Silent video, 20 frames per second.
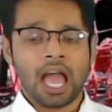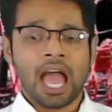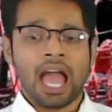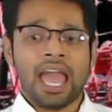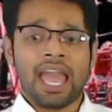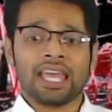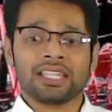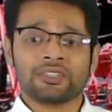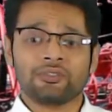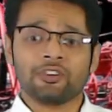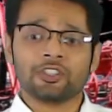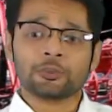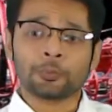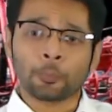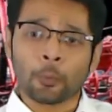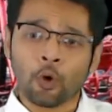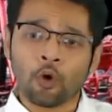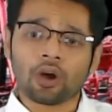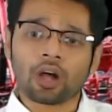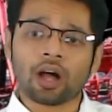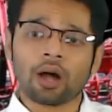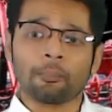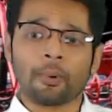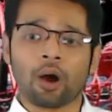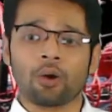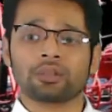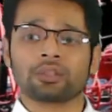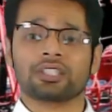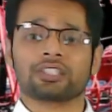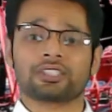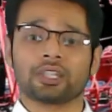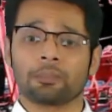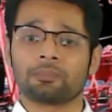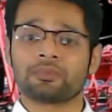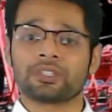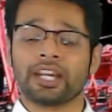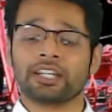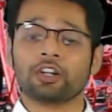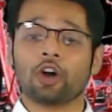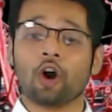As we spoke about the
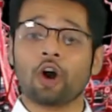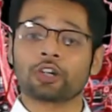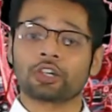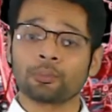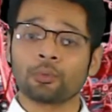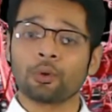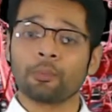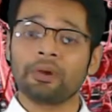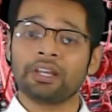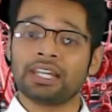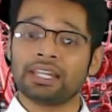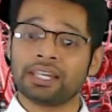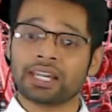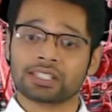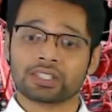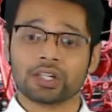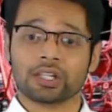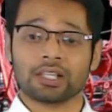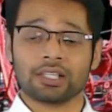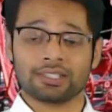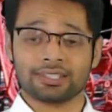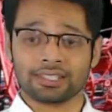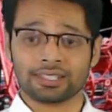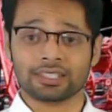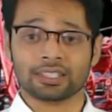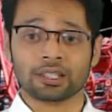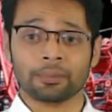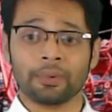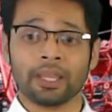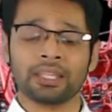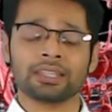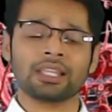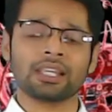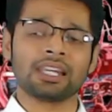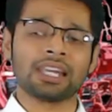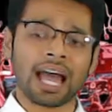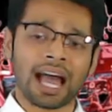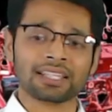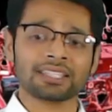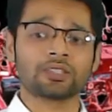subject automobile electrical system in the
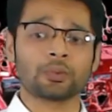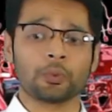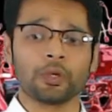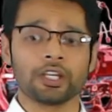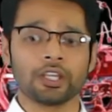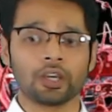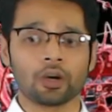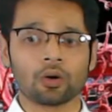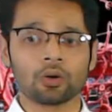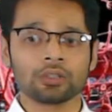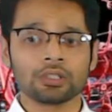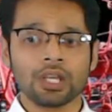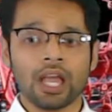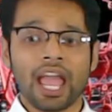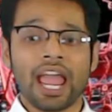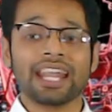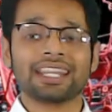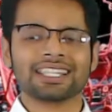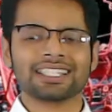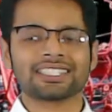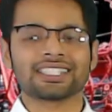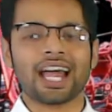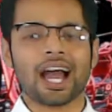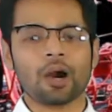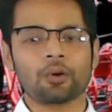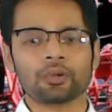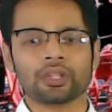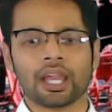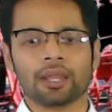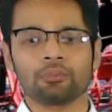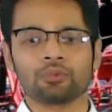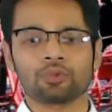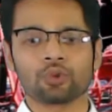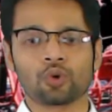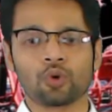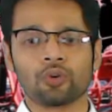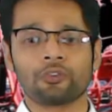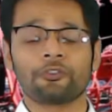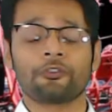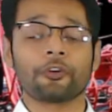last video, it is now time to
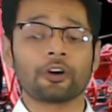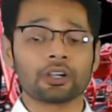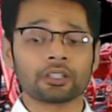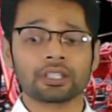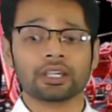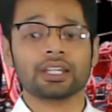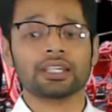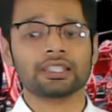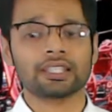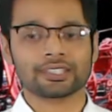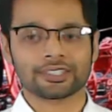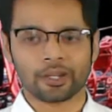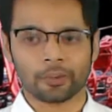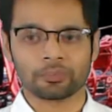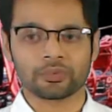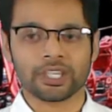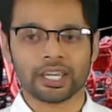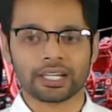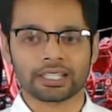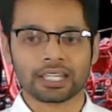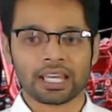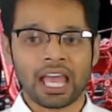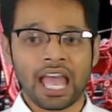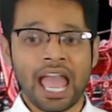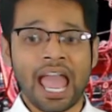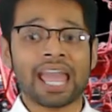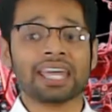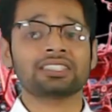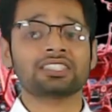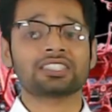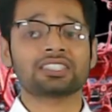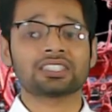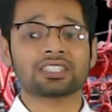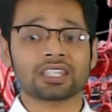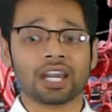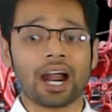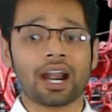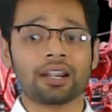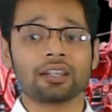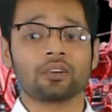go further in the subject and
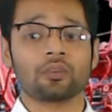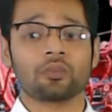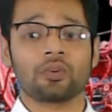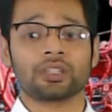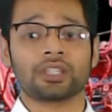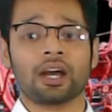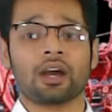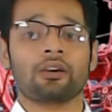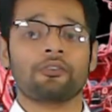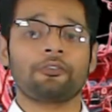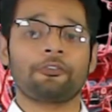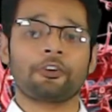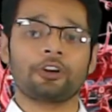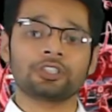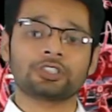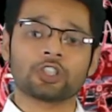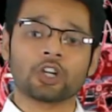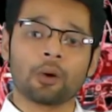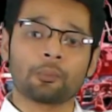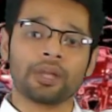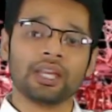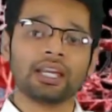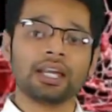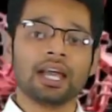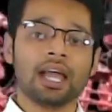start with our first topic,